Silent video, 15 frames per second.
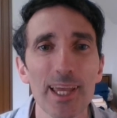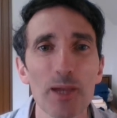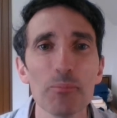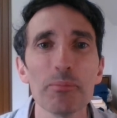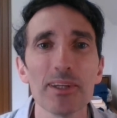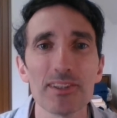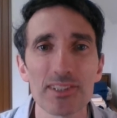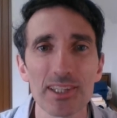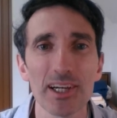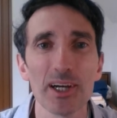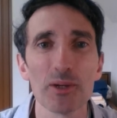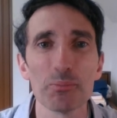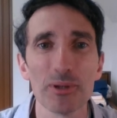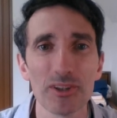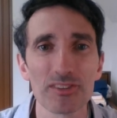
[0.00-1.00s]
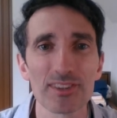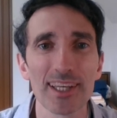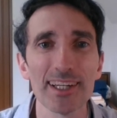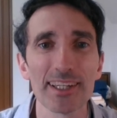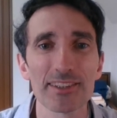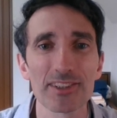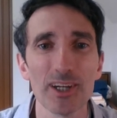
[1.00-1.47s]
MBTI
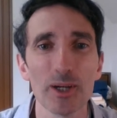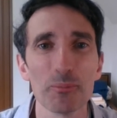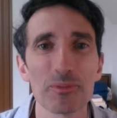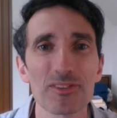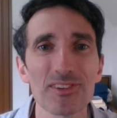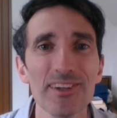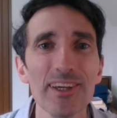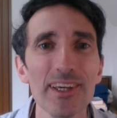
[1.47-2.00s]
personality types.